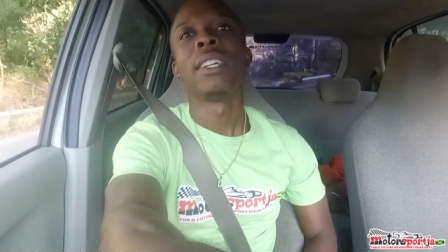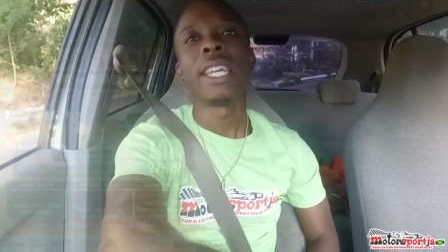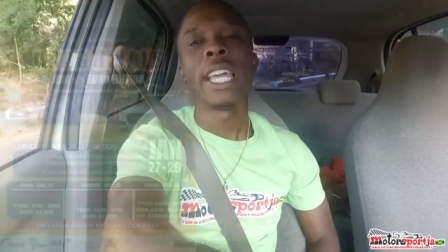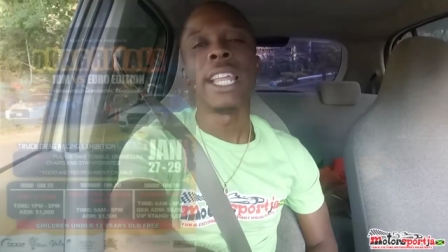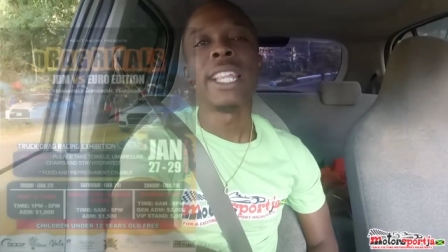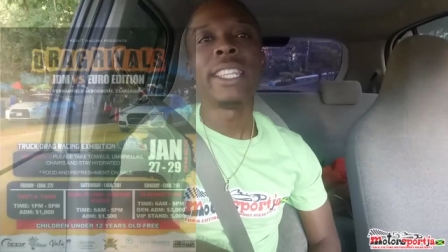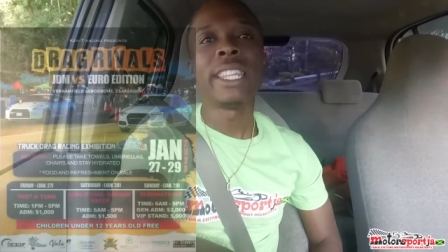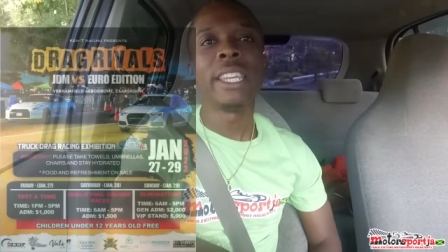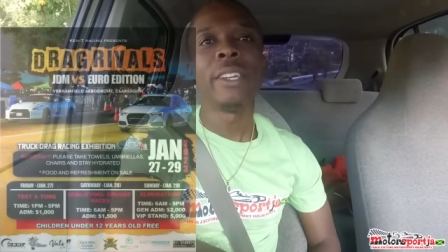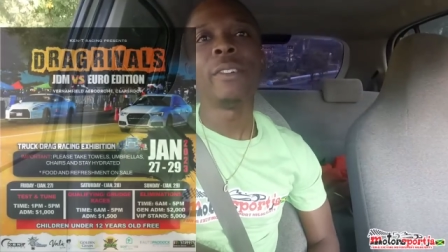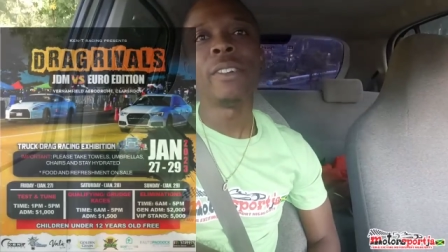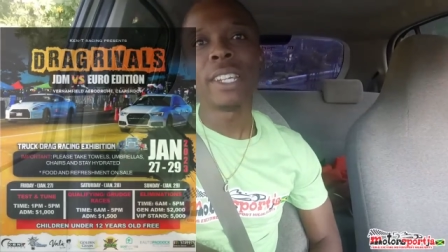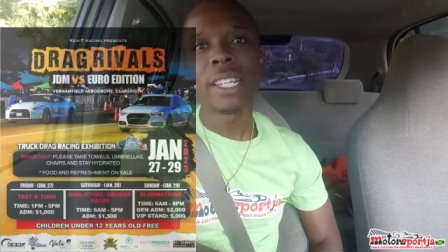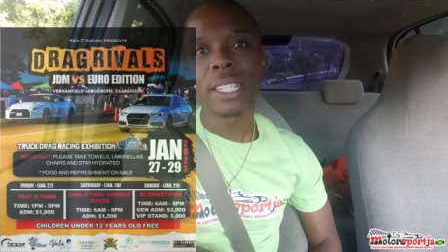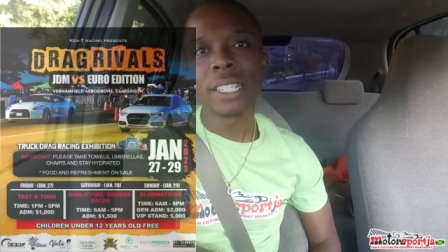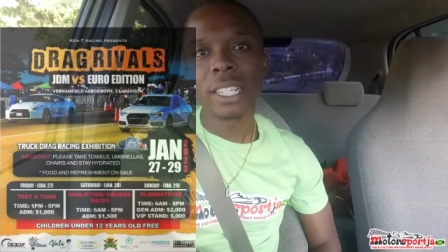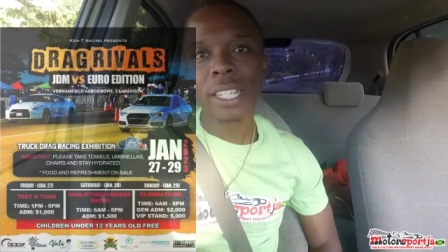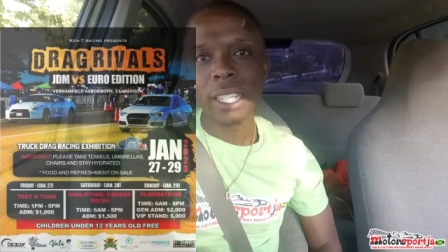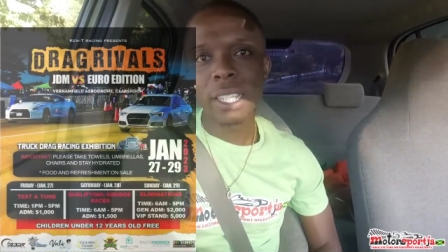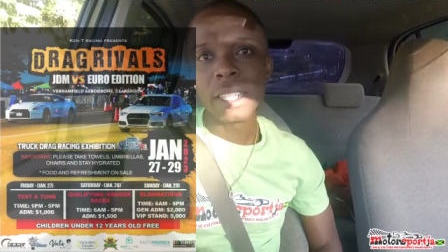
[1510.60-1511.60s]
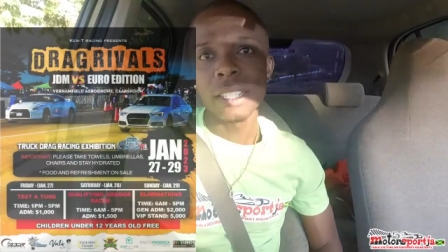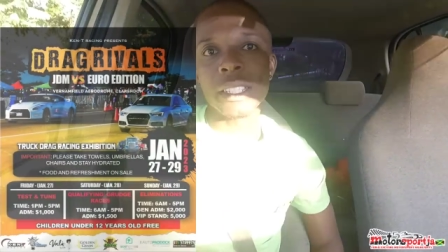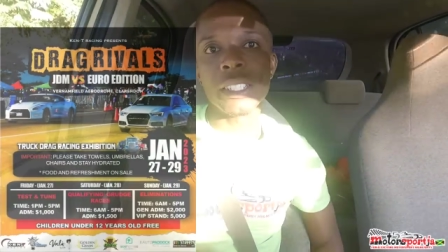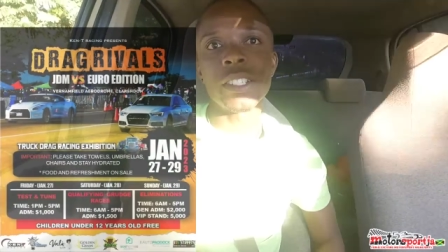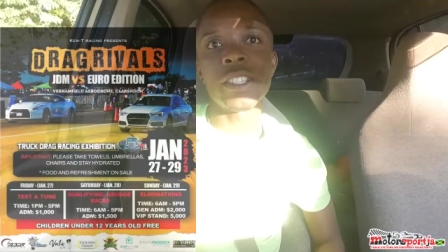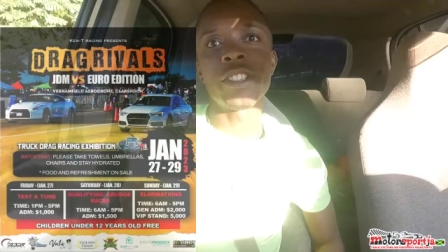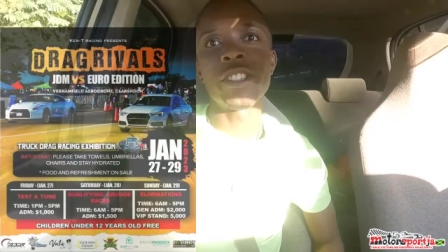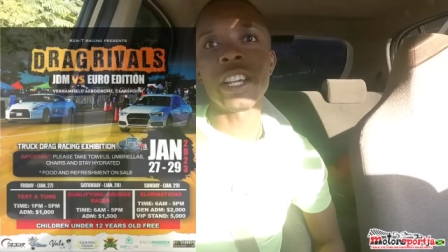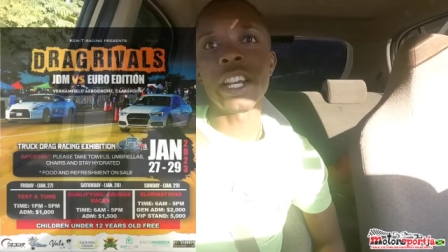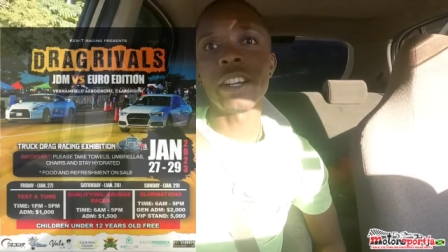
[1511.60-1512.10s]
Kenty Racing,
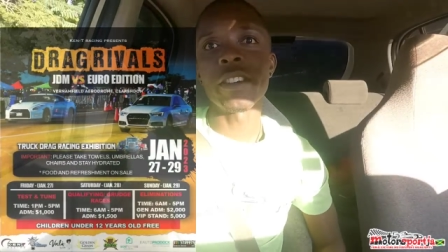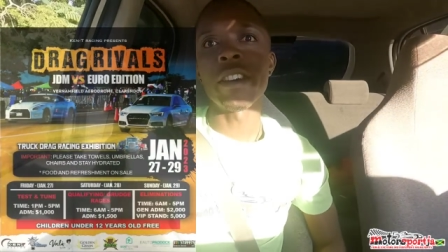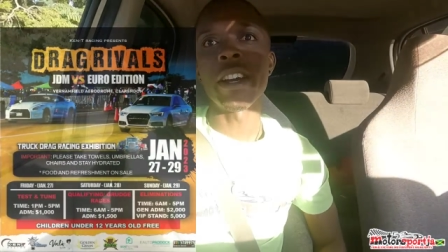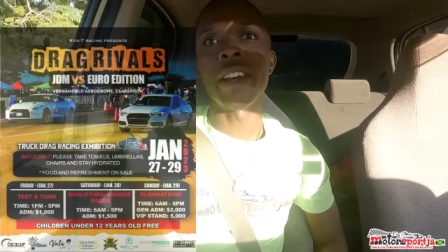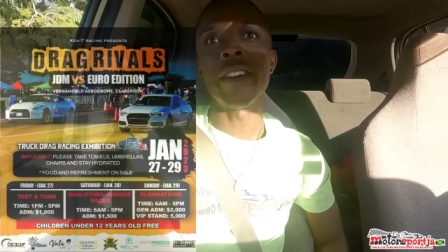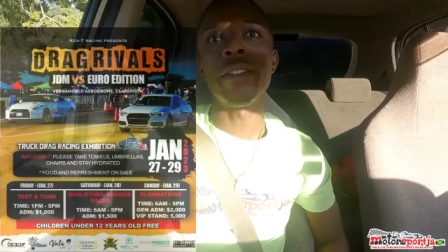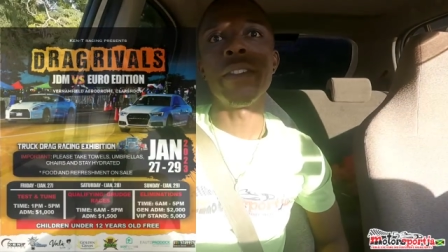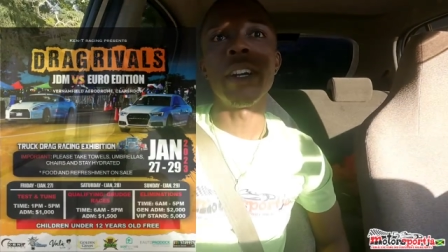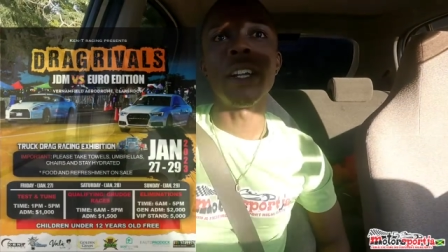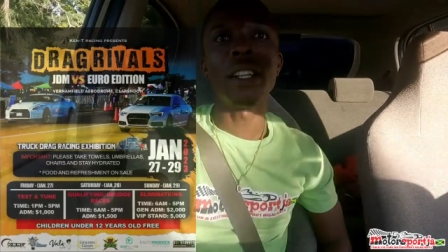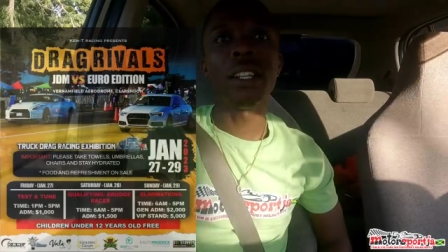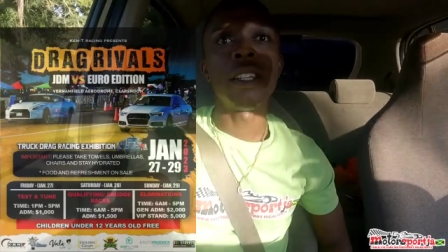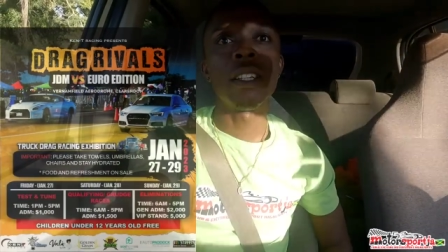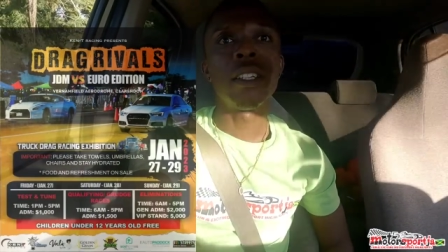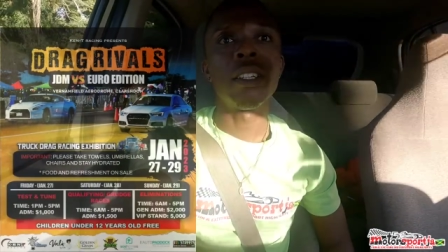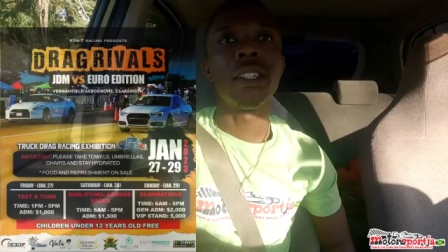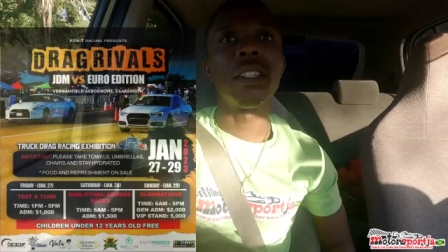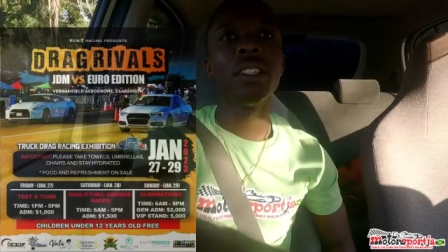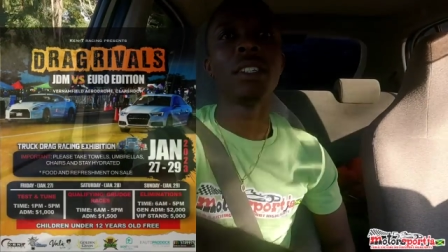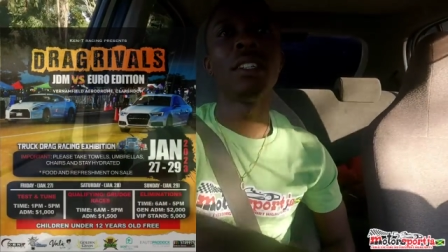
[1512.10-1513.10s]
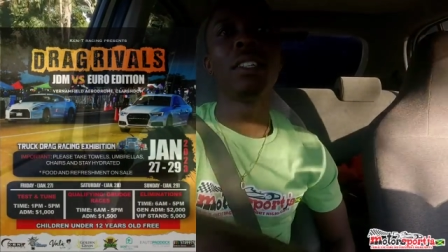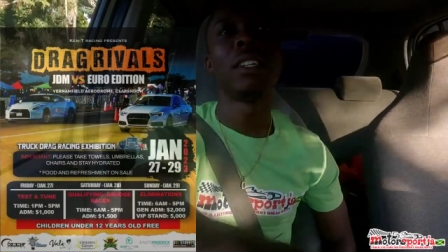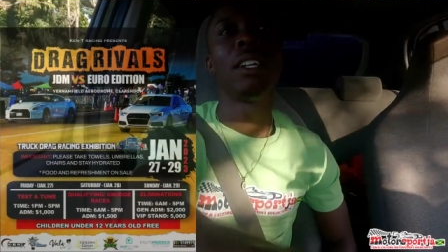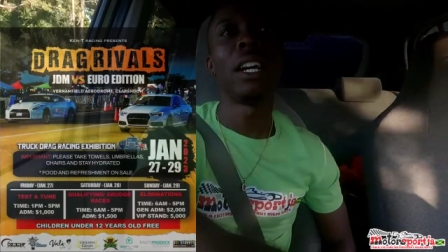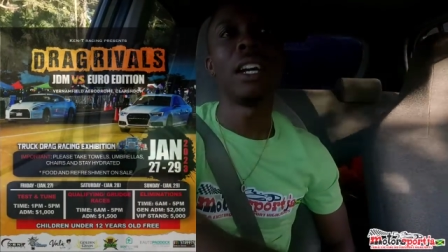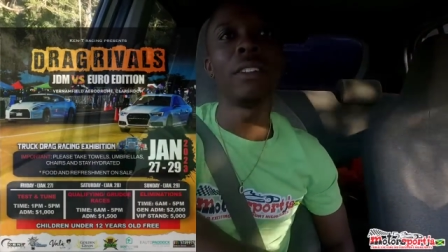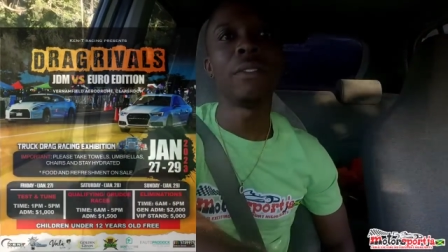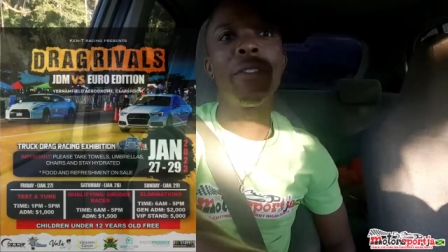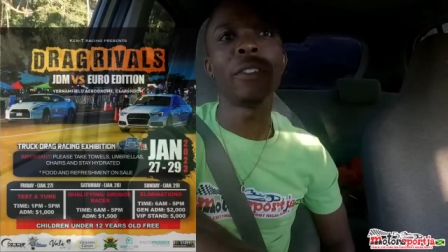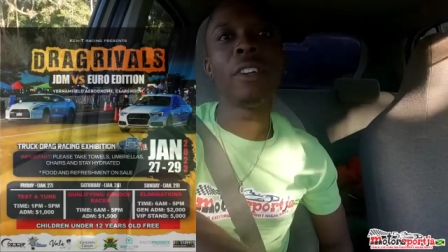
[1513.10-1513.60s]
Drag Rival
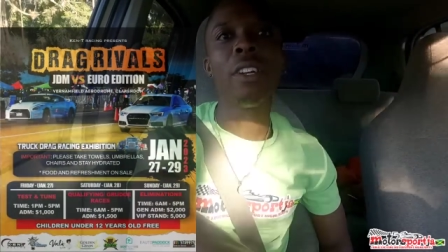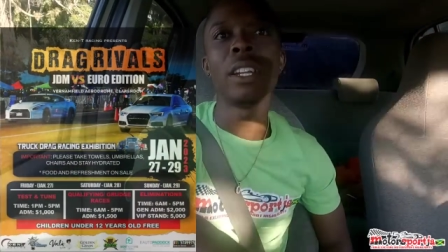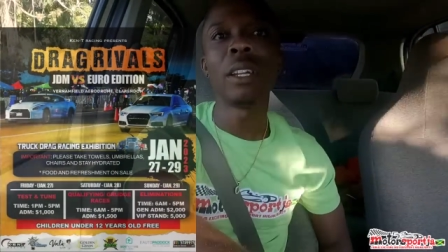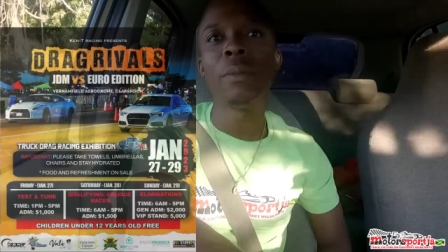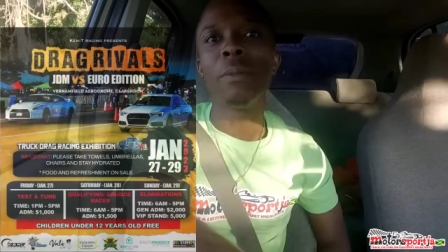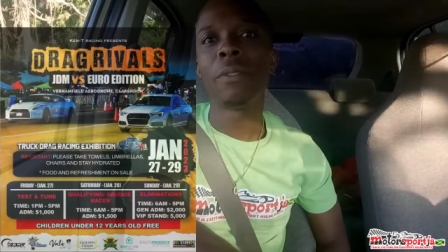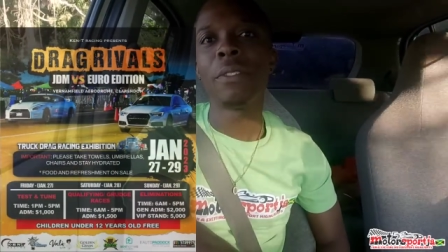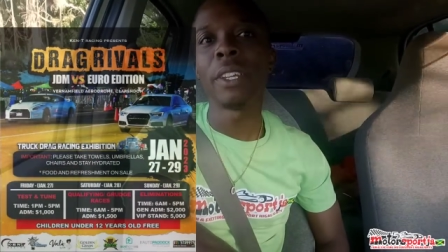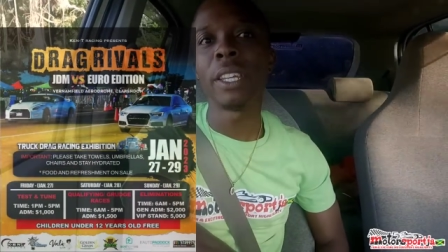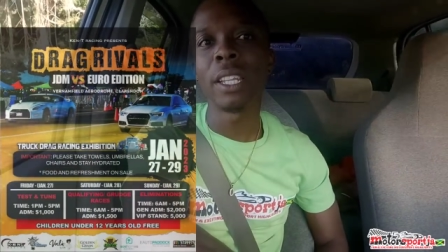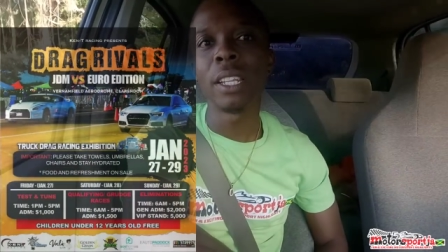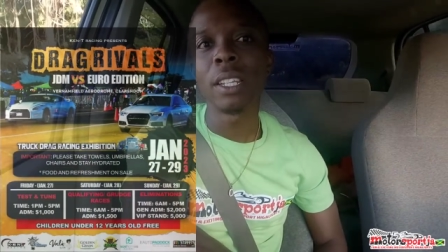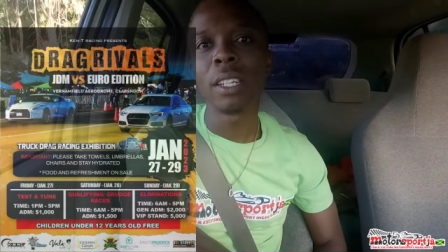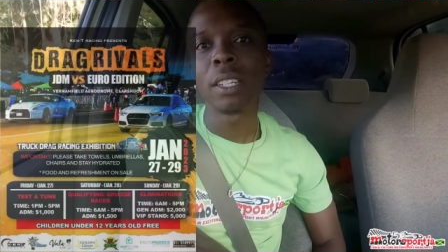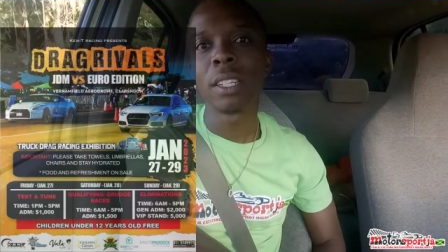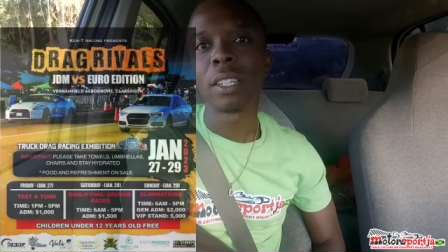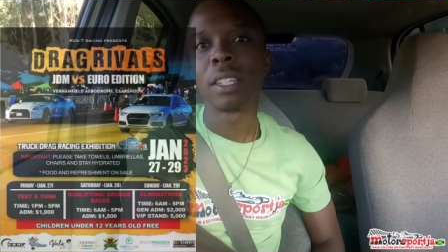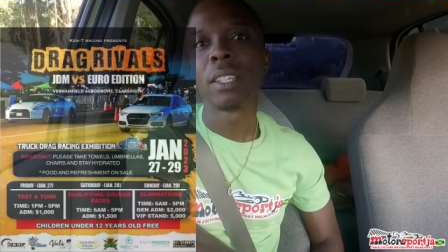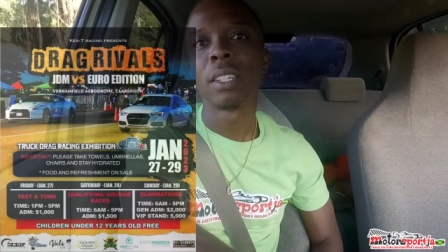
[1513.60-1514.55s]
at Burnham Field.